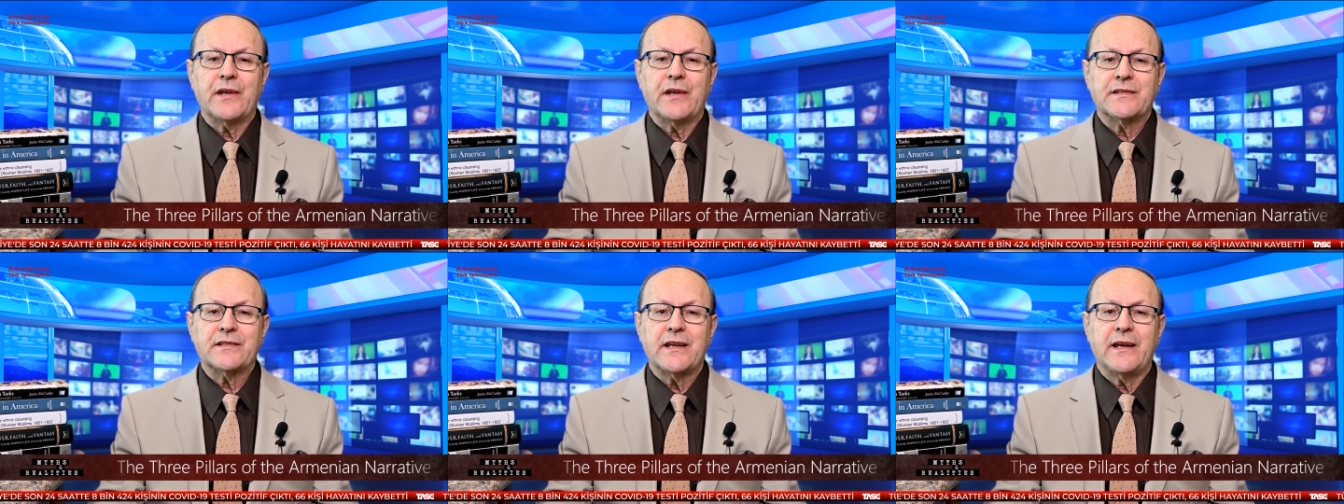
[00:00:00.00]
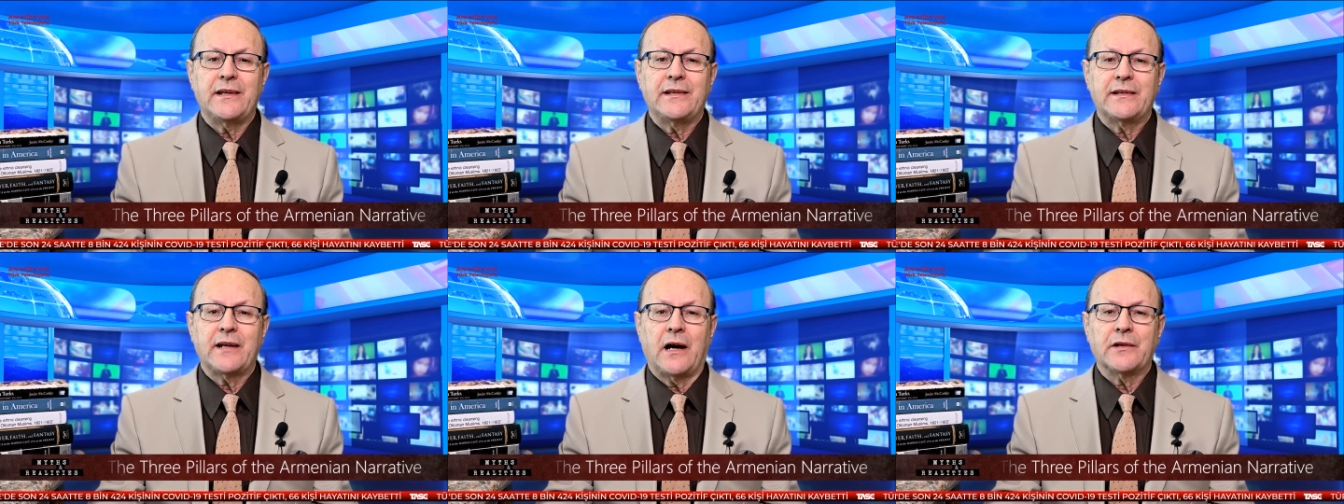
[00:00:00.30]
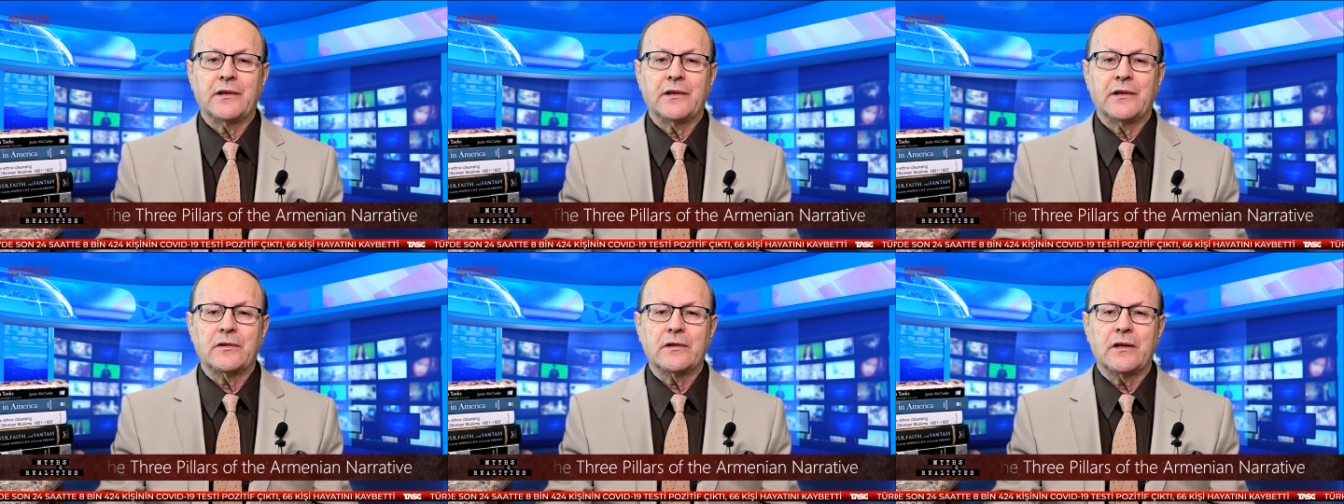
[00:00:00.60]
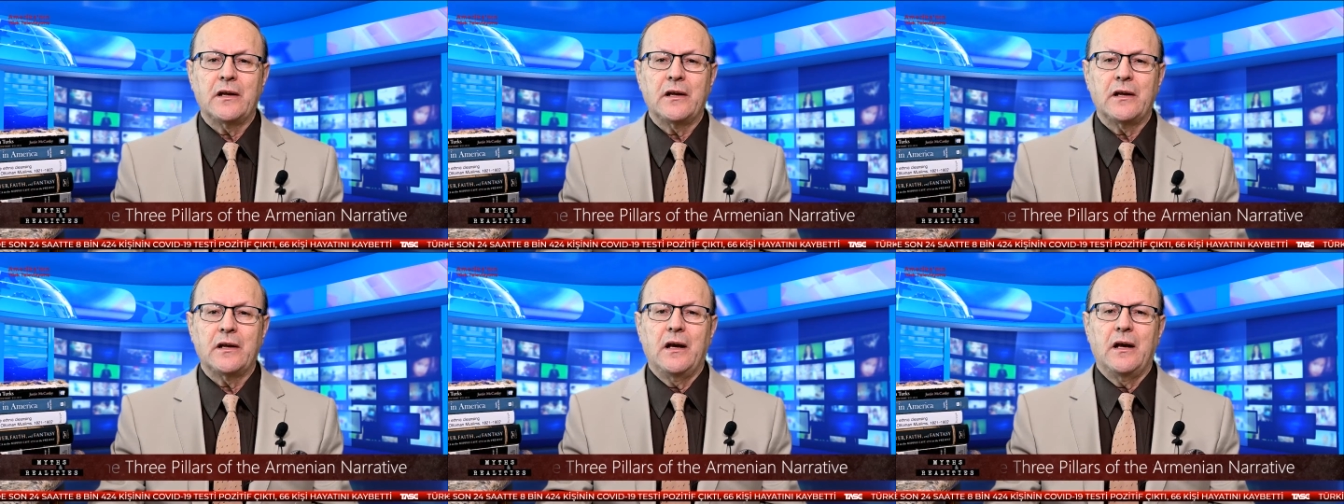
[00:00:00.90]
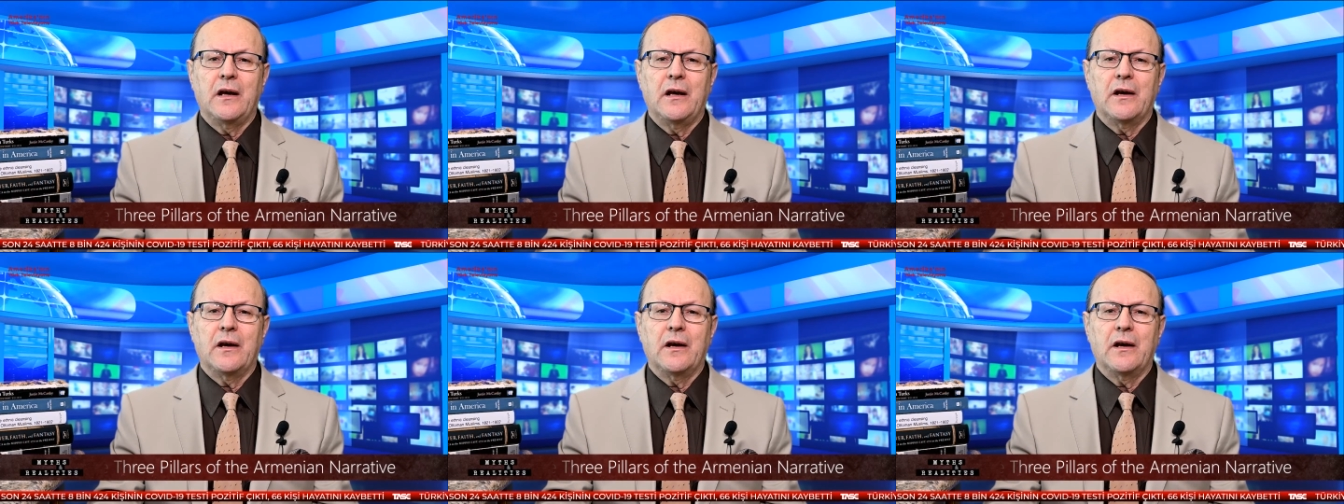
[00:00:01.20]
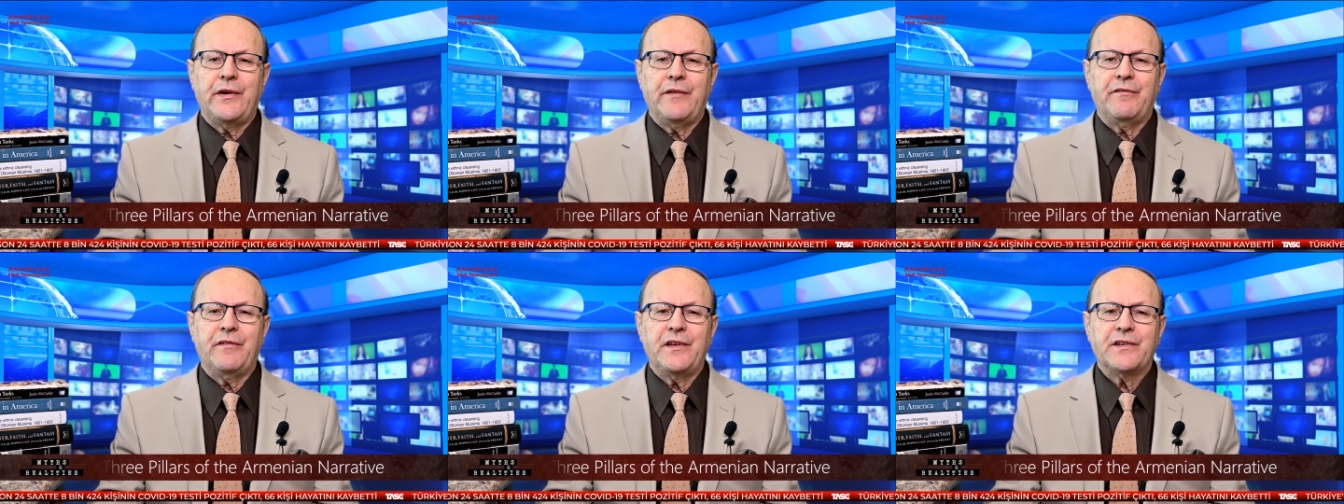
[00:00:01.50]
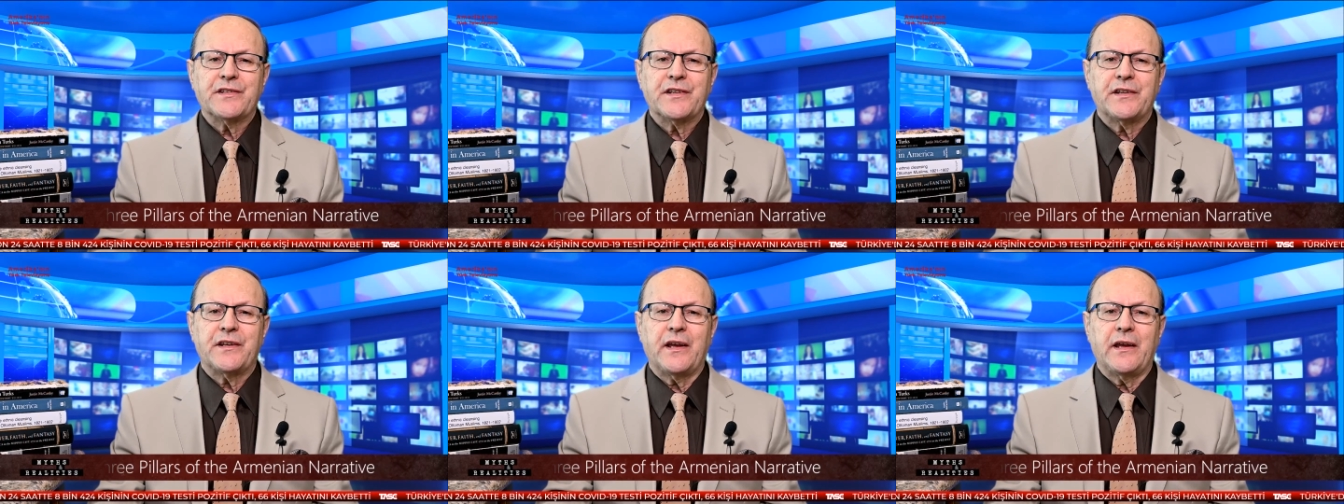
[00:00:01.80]
essay titled
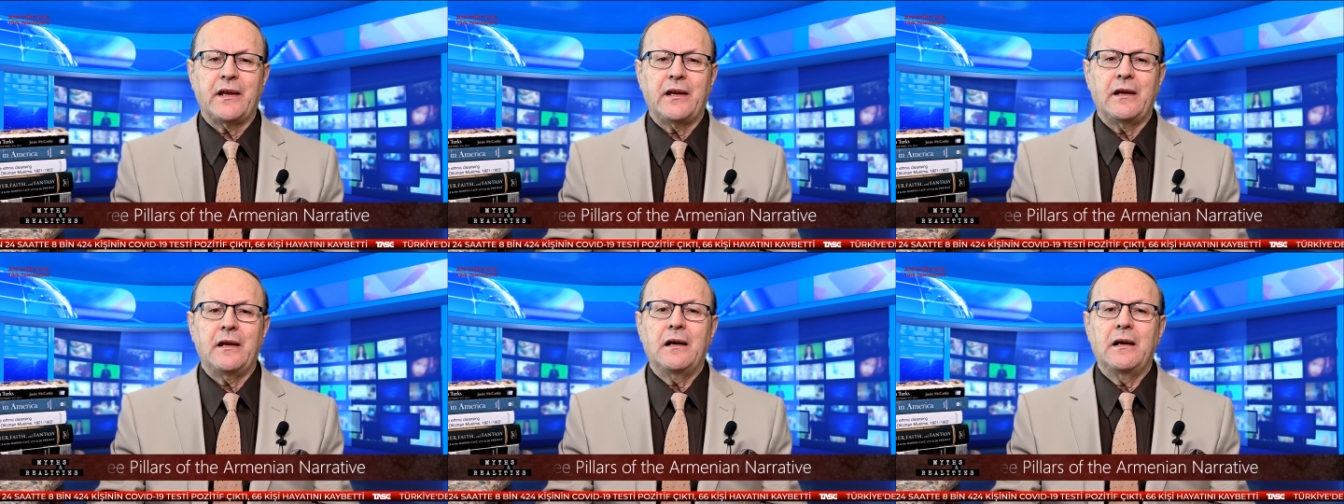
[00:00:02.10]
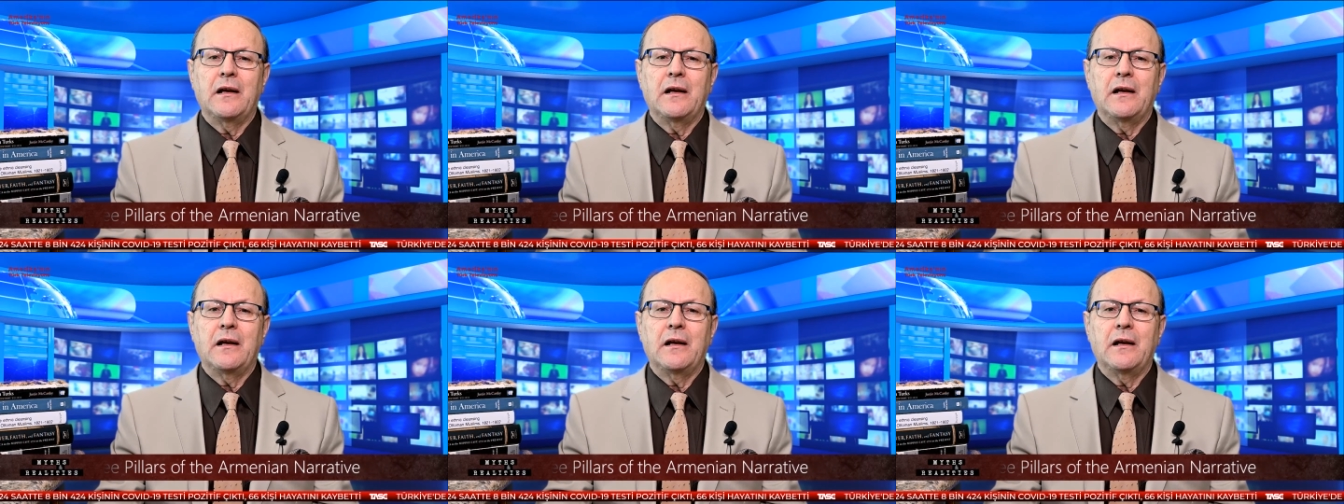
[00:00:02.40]
Revisiting